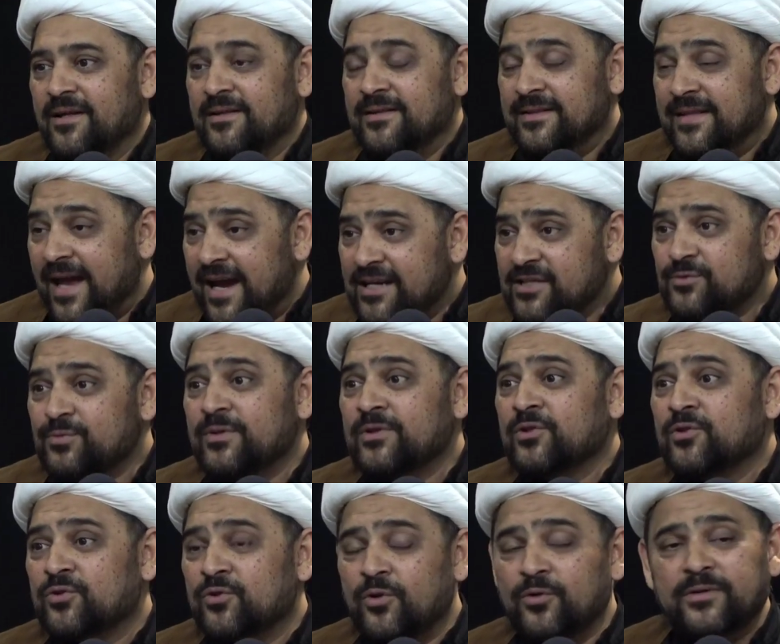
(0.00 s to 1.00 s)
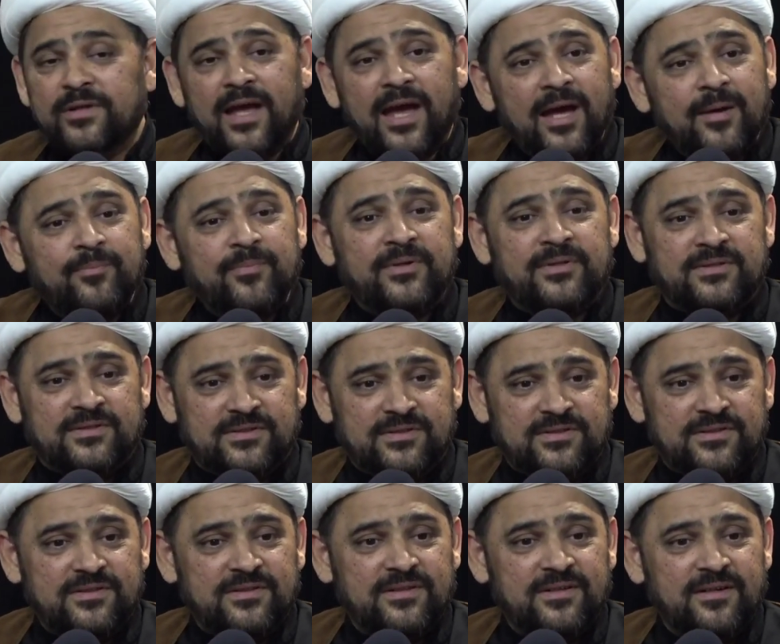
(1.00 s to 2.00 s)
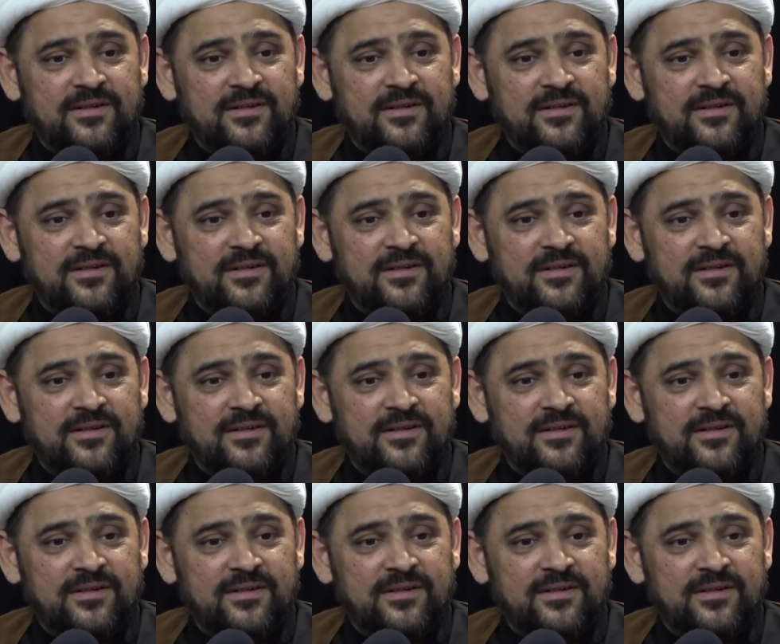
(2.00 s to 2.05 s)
That's when growth happens.